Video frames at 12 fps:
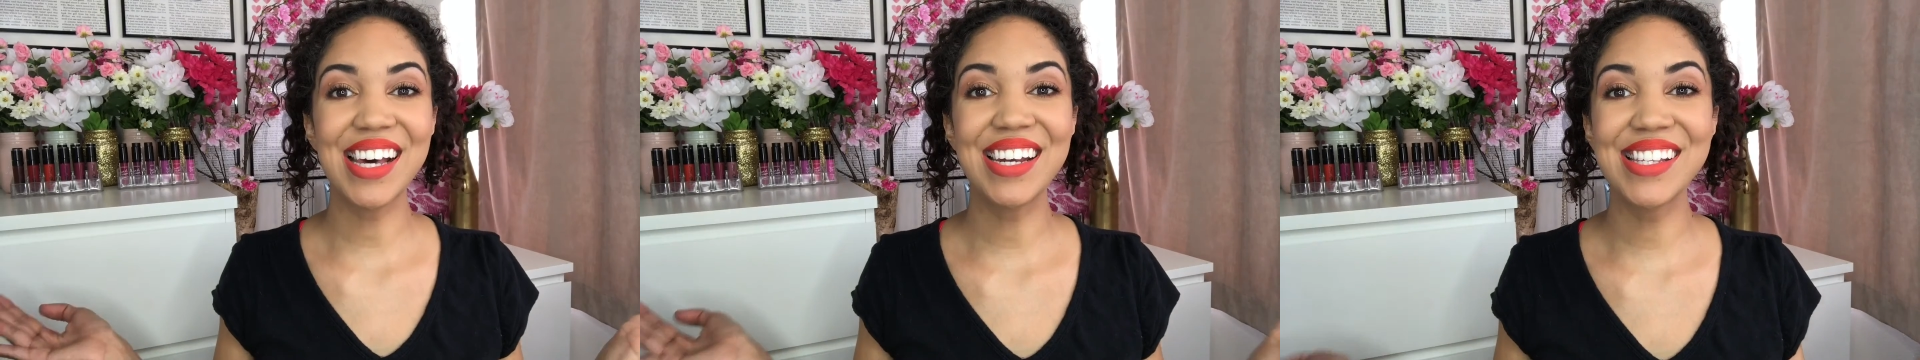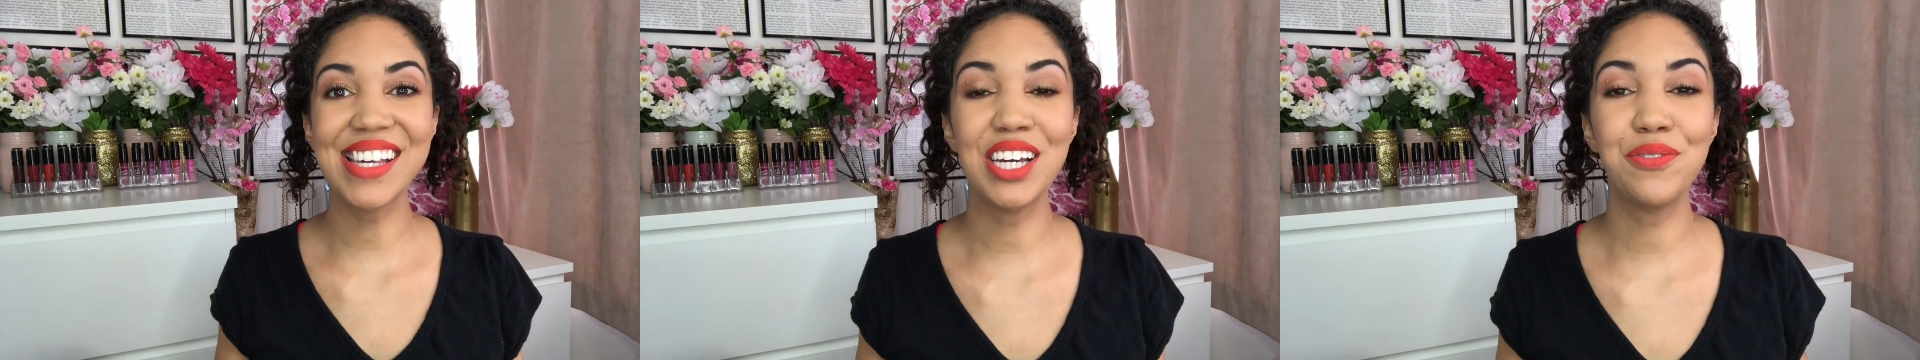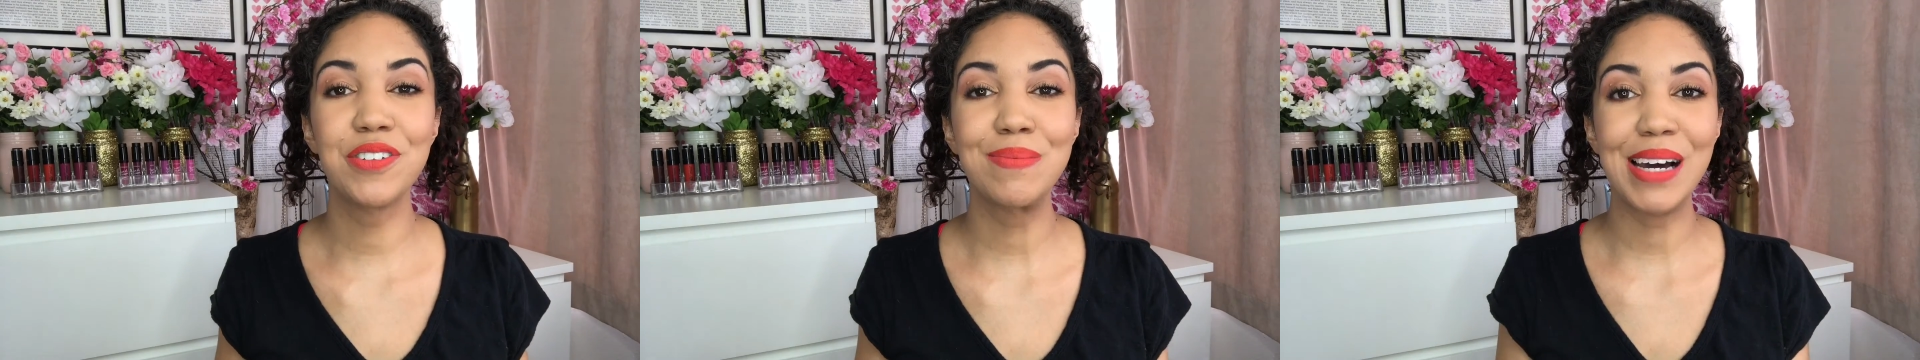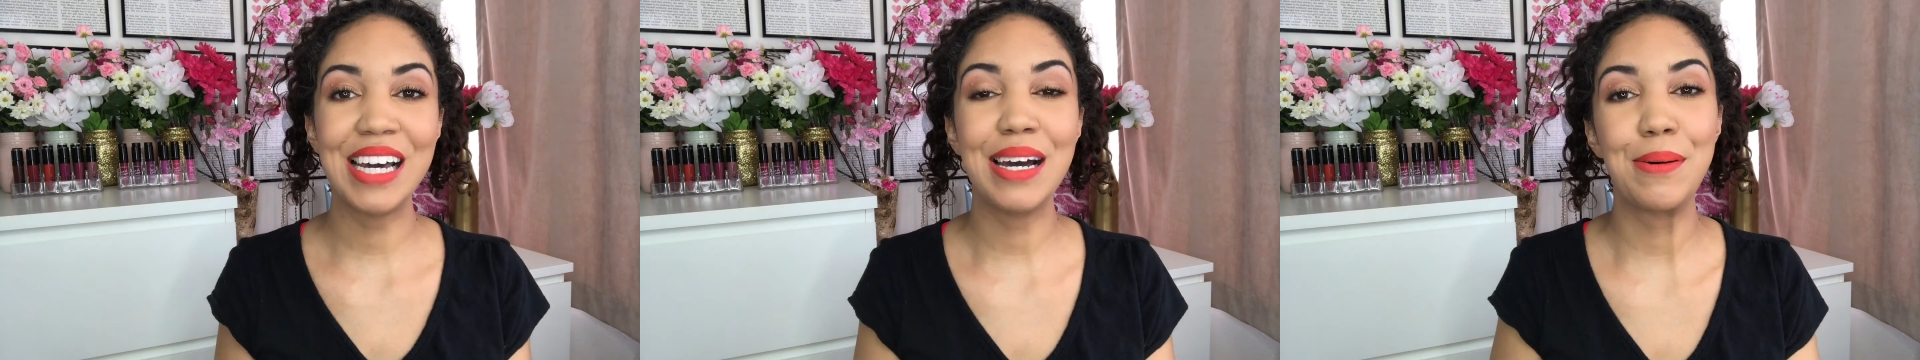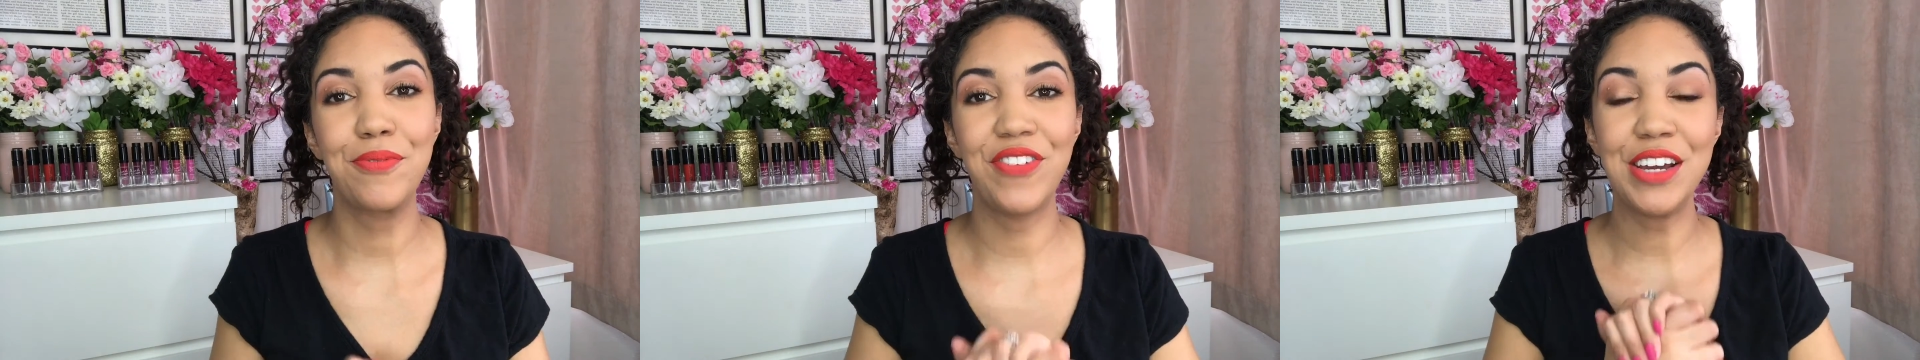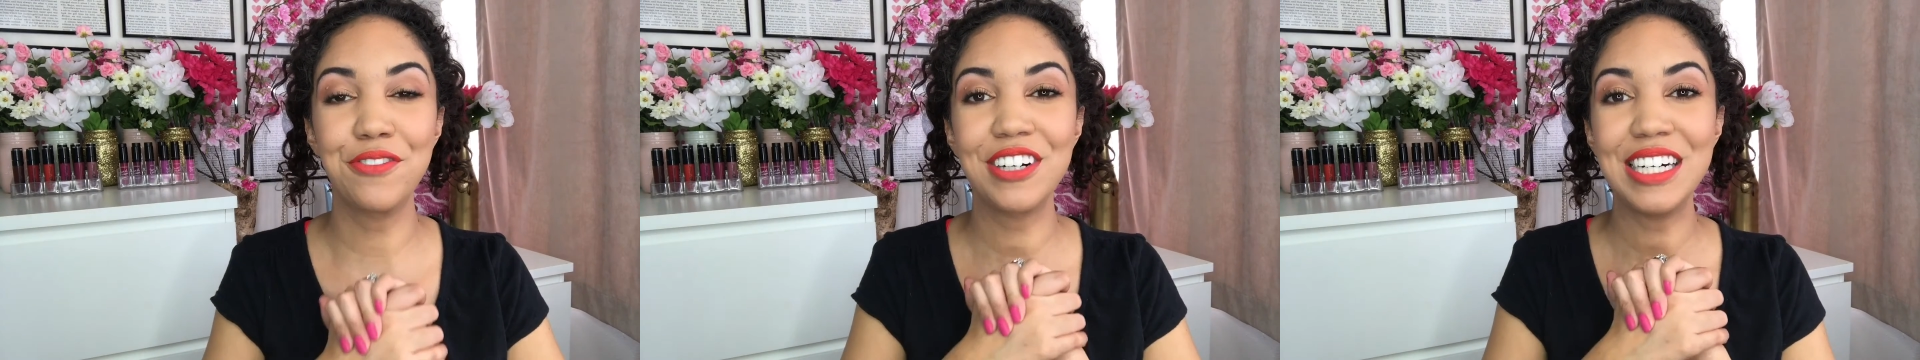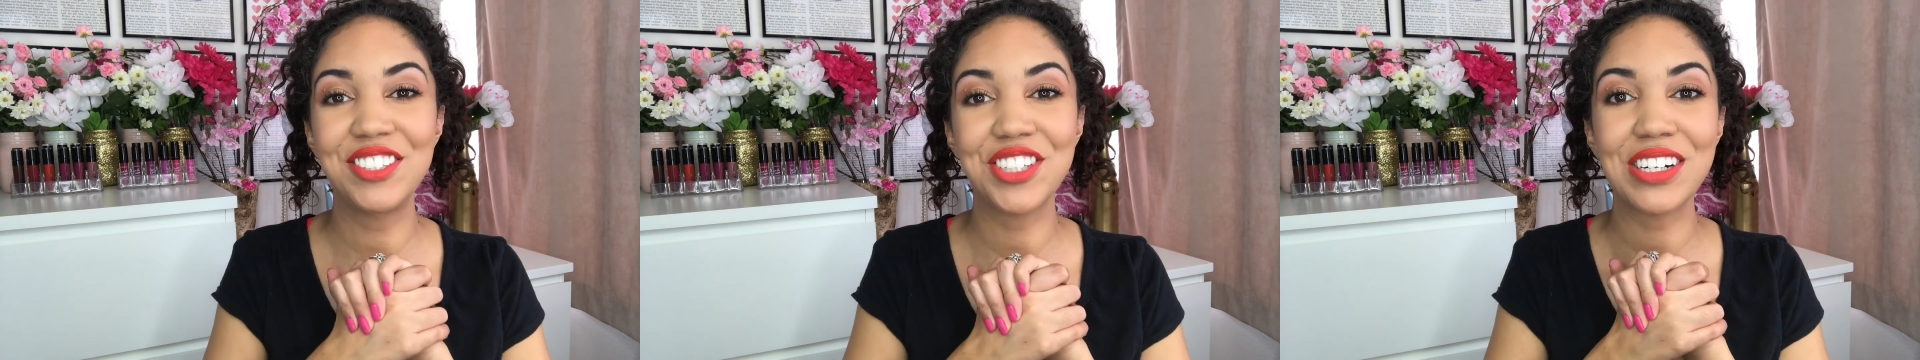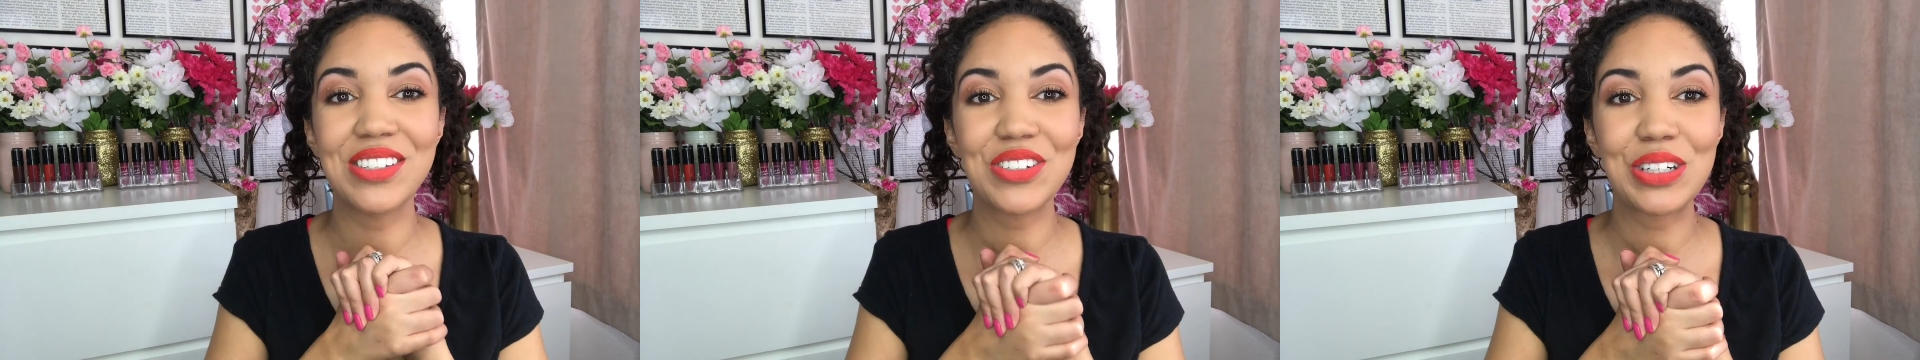that is it for my favorite
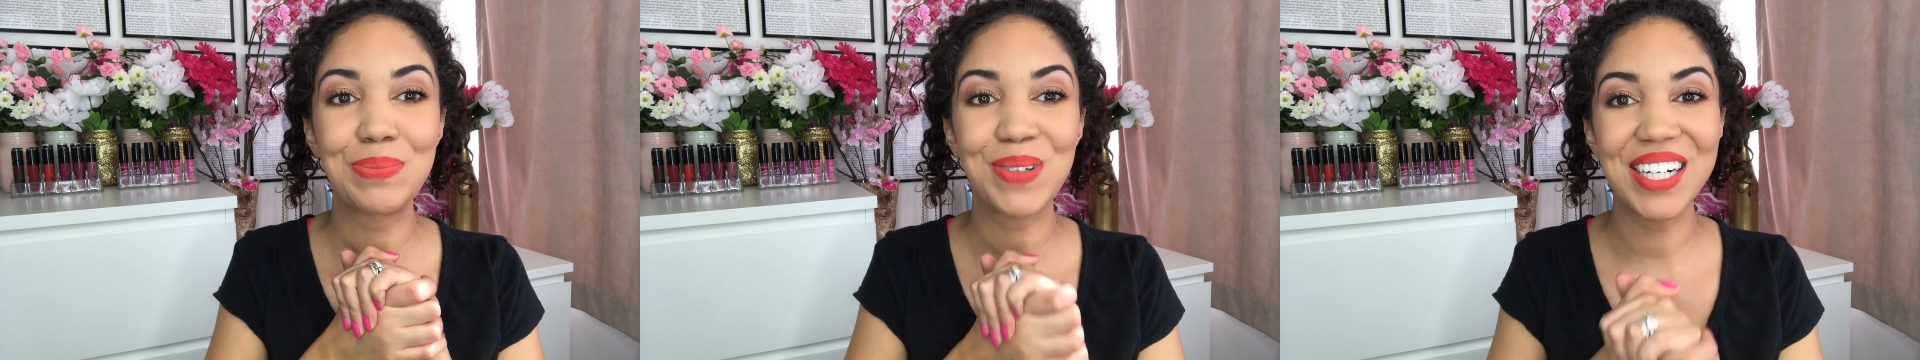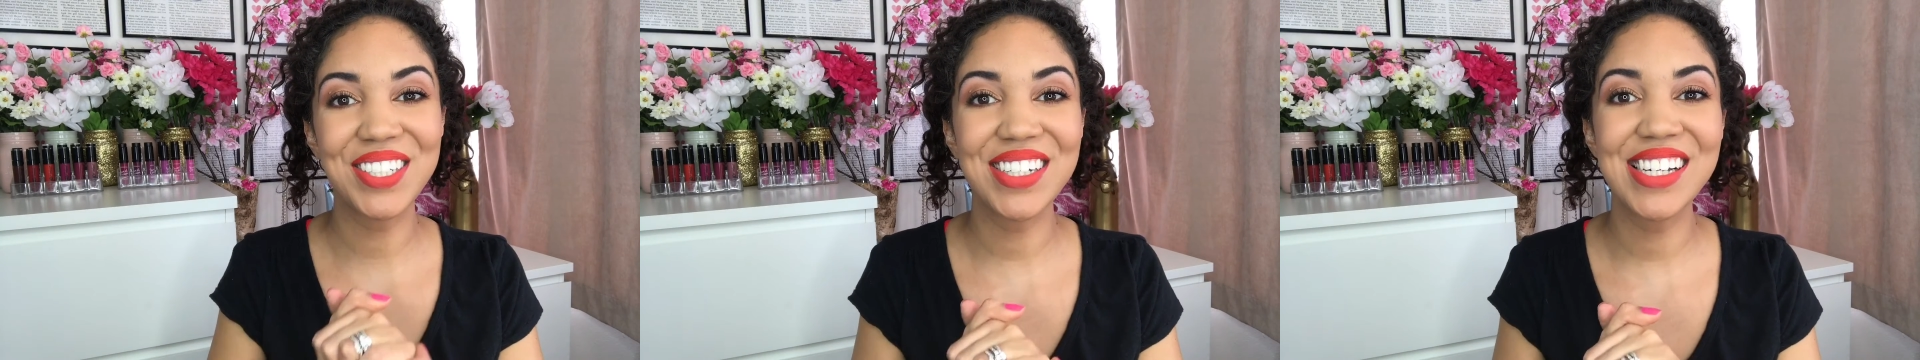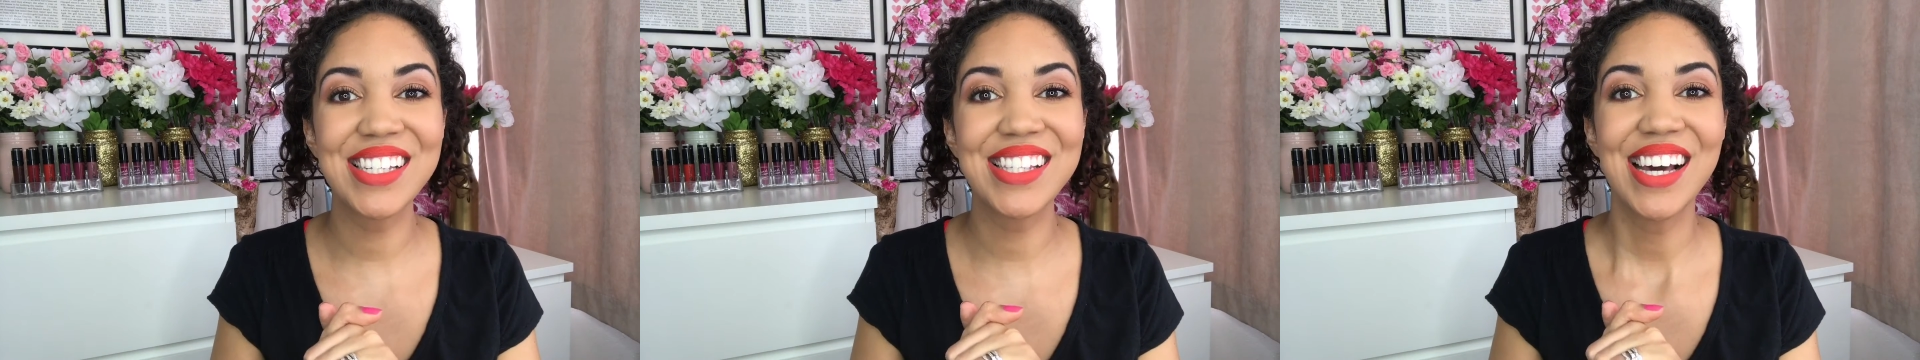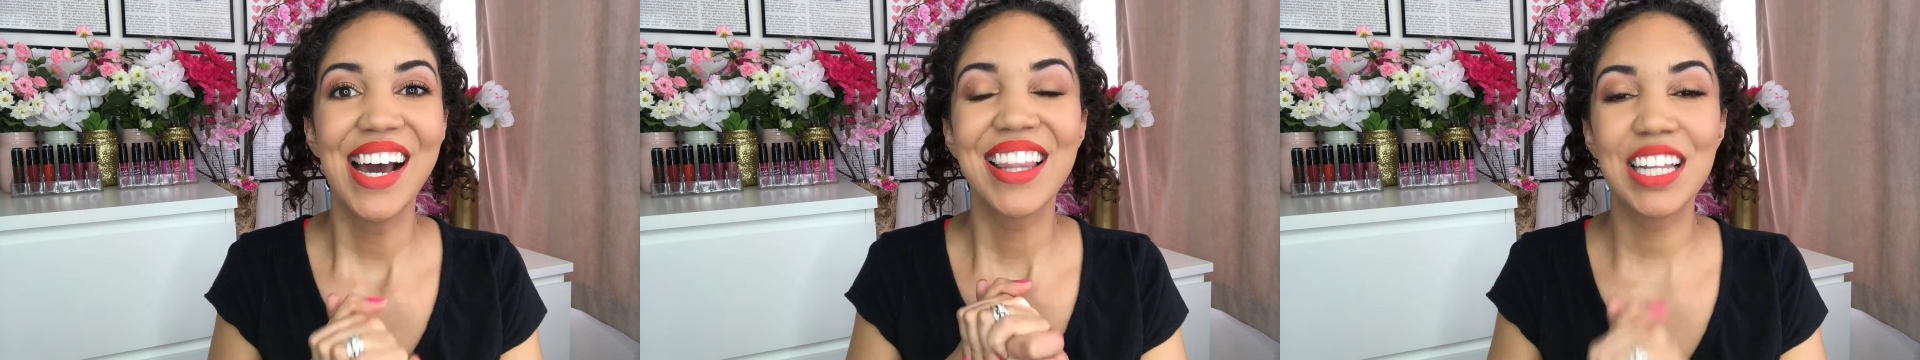drugstore brushes.